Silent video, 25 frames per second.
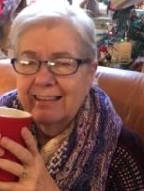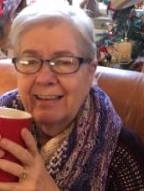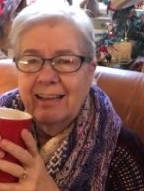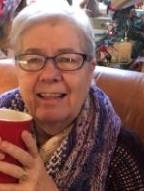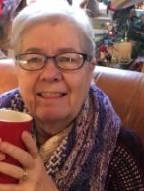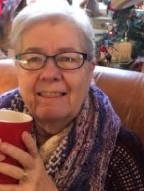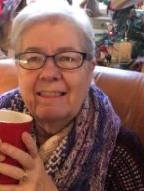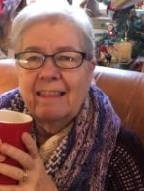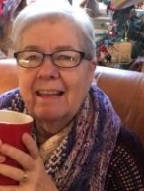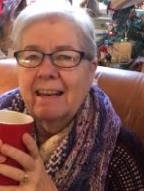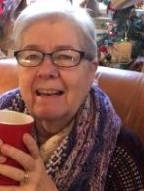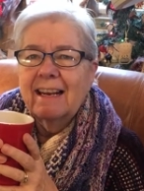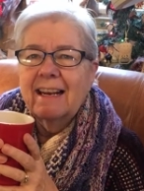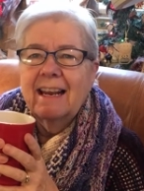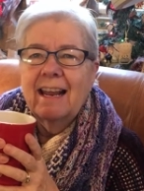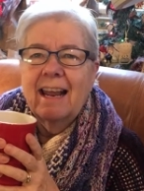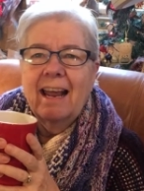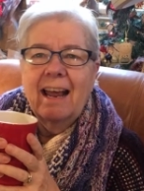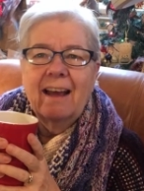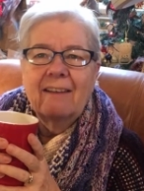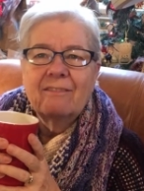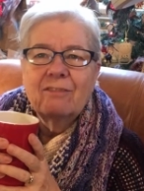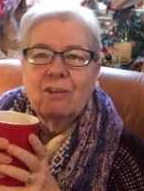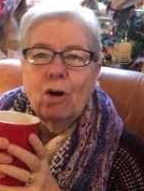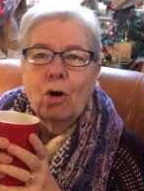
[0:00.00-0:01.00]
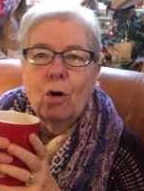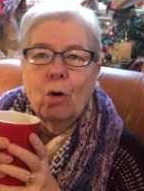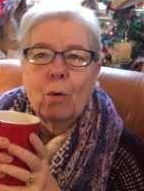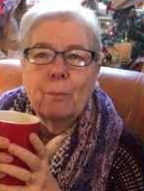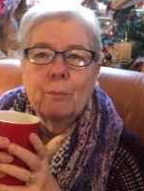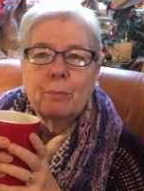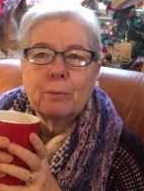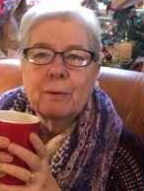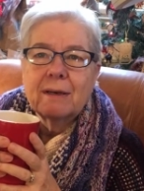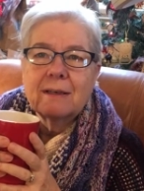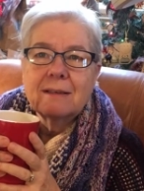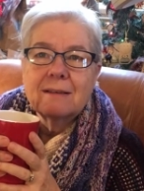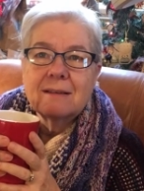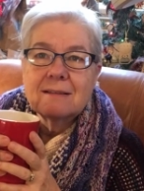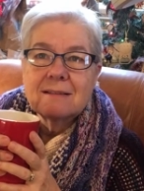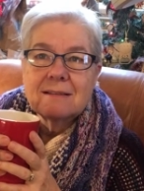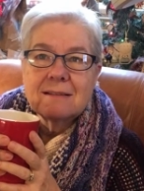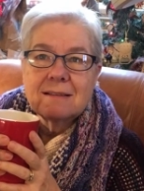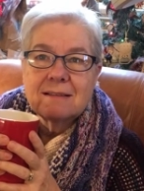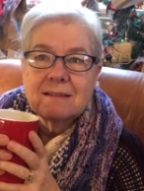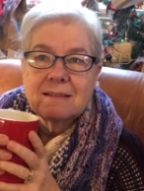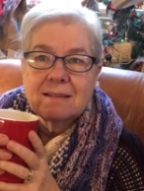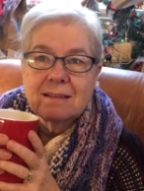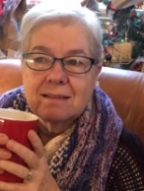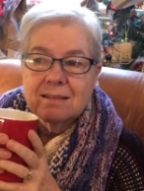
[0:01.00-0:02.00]
They didn't have home
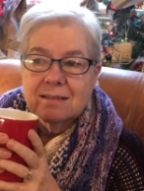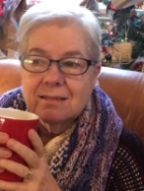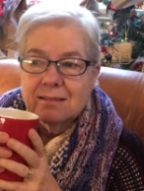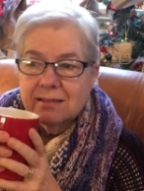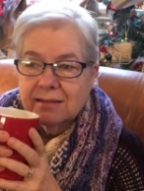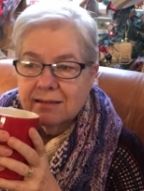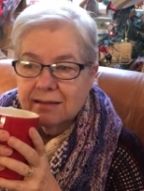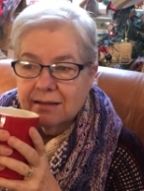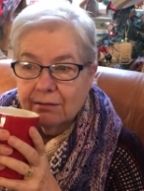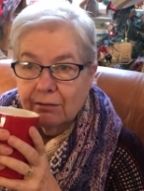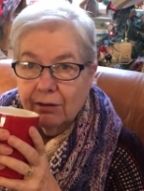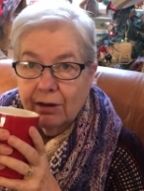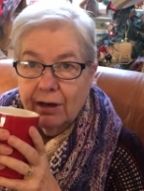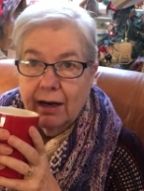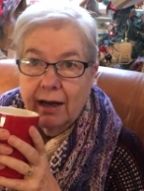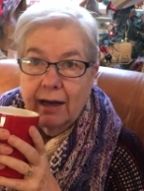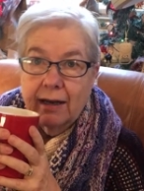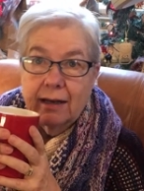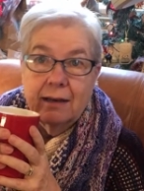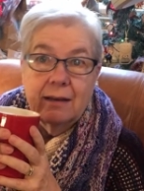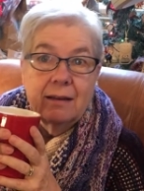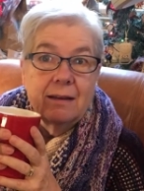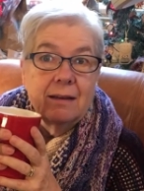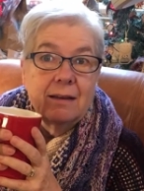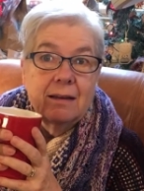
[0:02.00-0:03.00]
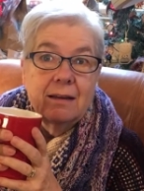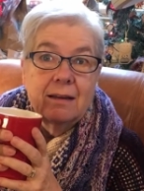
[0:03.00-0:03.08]
pregnancy tests when I